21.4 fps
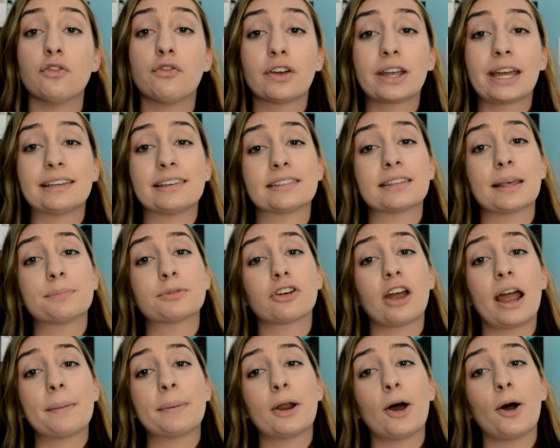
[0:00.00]
forget to
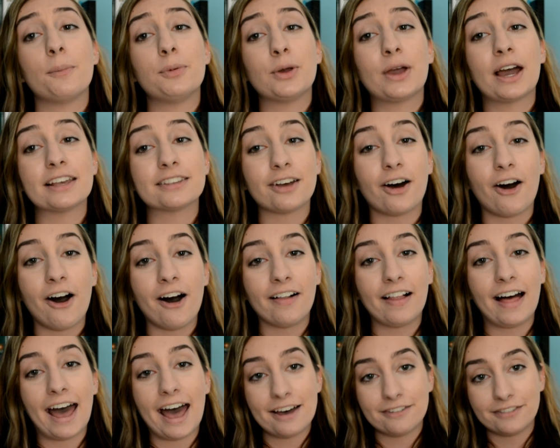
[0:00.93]
subscribe and I hope you guys all
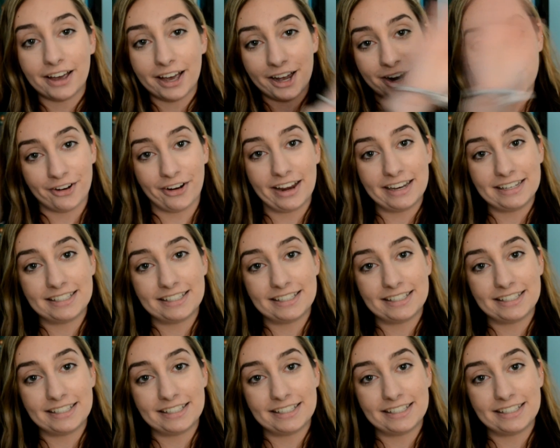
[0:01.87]
have a great